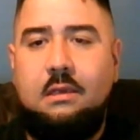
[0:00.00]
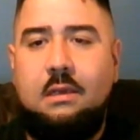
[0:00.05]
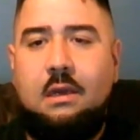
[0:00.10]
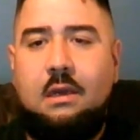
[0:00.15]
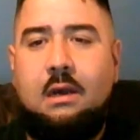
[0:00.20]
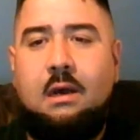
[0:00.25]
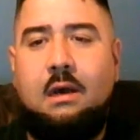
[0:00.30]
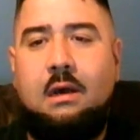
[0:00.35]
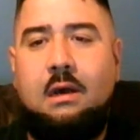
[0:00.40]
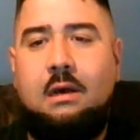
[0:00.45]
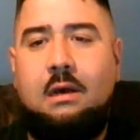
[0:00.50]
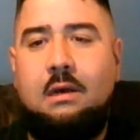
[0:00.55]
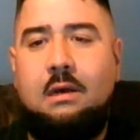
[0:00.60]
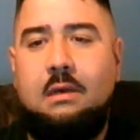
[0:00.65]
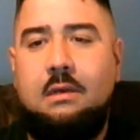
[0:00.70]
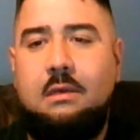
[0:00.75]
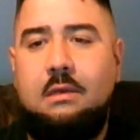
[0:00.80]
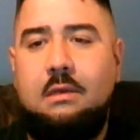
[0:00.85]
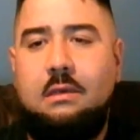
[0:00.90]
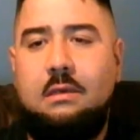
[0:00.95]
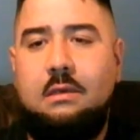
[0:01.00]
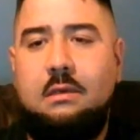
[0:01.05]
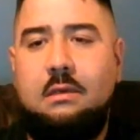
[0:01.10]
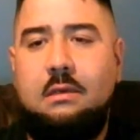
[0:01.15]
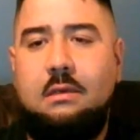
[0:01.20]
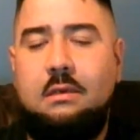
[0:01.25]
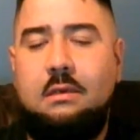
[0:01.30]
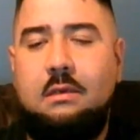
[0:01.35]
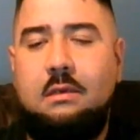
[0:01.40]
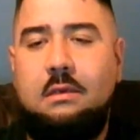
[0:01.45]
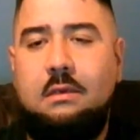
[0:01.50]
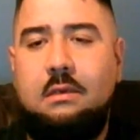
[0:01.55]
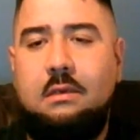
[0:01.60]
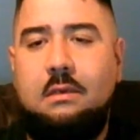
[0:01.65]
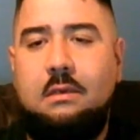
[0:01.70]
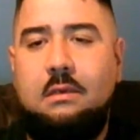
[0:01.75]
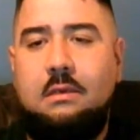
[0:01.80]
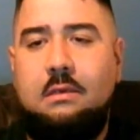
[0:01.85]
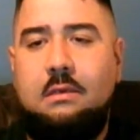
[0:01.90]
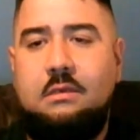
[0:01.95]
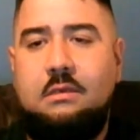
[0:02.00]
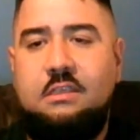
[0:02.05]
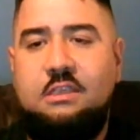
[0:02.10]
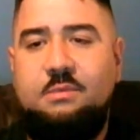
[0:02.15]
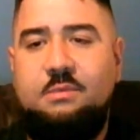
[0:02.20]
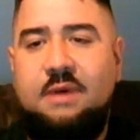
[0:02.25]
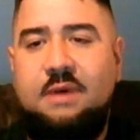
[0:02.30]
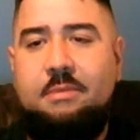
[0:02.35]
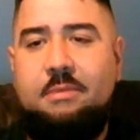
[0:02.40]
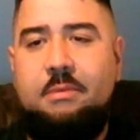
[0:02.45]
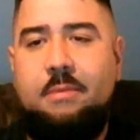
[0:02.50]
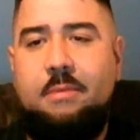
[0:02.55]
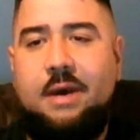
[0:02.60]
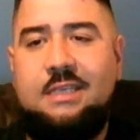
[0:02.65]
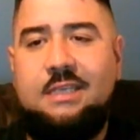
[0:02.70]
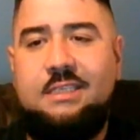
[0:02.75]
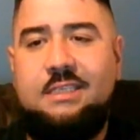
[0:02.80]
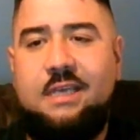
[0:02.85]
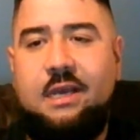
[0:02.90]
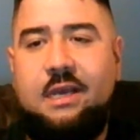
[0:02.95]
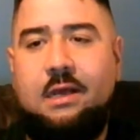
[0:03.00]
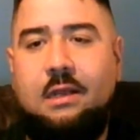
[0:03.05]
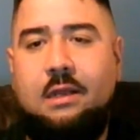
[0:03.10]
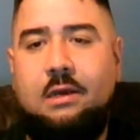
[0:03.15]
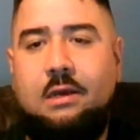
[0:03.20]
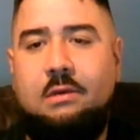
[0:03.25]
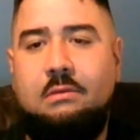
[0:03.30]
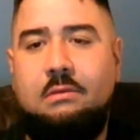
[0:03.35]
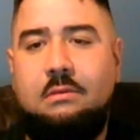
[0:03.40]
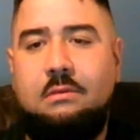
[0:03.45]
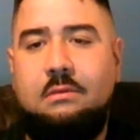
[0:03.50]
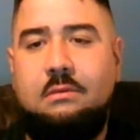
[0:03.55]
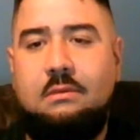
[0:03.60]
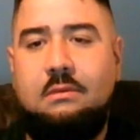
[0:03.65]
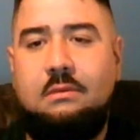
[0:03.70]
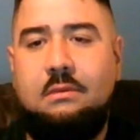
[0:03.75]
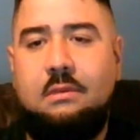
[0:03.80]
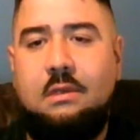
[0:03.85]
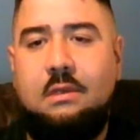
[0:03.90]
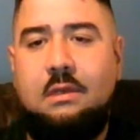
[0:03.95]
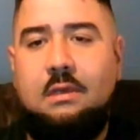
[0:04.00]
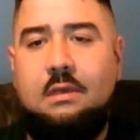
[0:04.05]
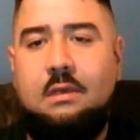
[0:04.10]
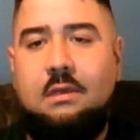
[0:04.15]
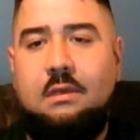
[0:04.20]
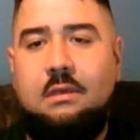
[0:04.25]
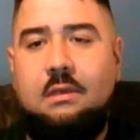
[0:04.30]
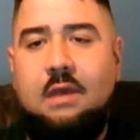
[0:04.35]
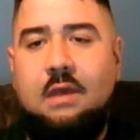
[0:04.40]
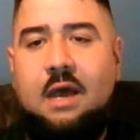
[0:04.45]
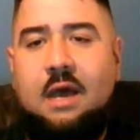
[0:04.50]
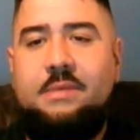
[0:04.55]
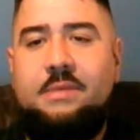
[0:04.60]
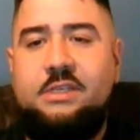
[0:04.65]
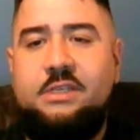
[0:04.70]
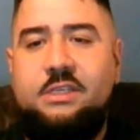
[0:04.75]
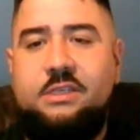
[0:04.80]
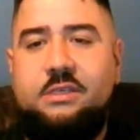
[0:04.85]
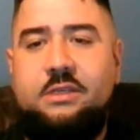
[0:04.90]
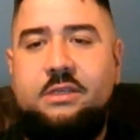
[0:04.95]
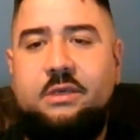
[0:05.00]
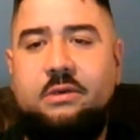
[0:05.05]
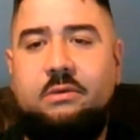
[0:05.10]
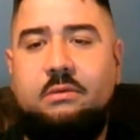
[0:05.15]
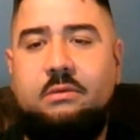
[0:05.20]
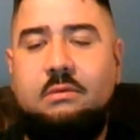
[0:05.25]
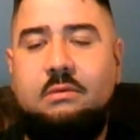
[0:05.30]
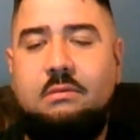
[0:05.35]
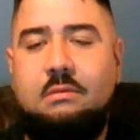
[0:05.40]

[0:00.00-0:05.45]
Aw, she's popping by to say hello. I miss you too.